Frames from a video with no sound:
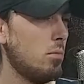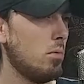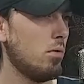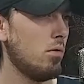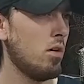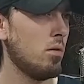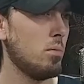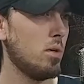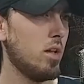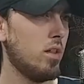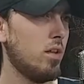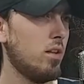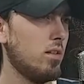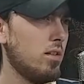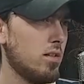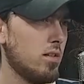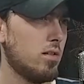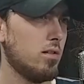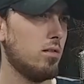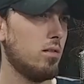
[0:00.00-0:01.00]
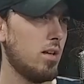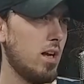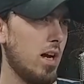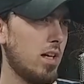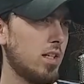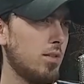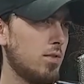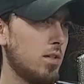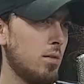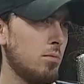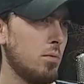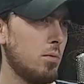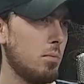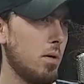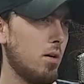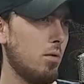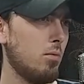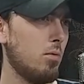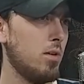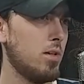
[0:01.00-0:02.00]
I could be wrong, but I think the Actives come with
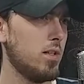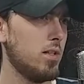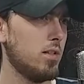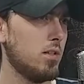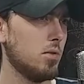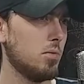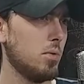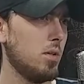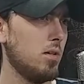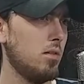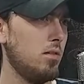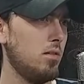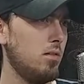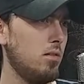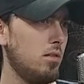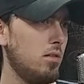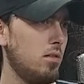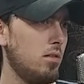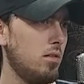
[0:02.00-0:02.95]
better warranties as well.